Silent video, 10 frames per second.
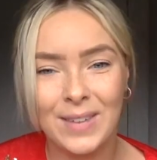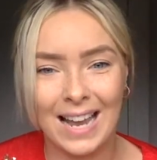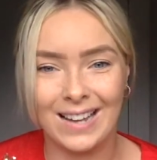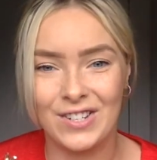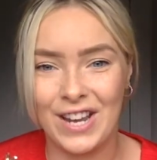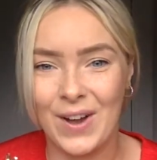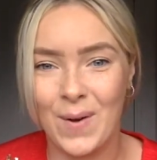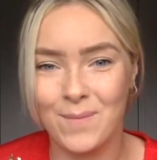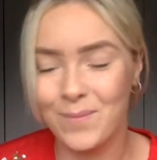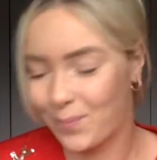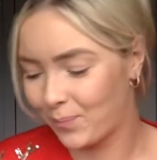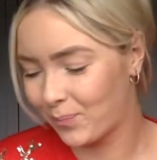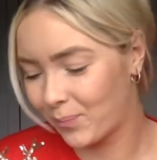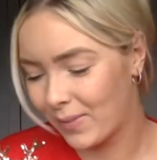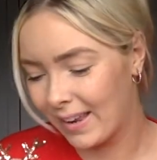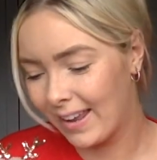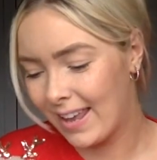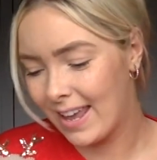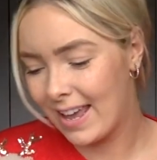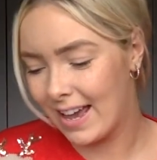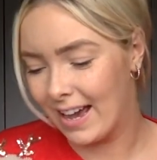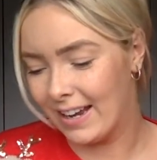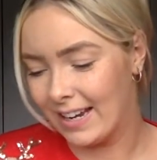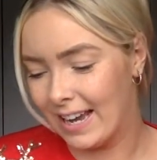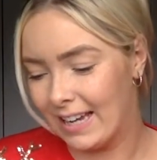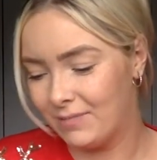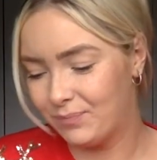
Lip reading: How'd you get on? Okay.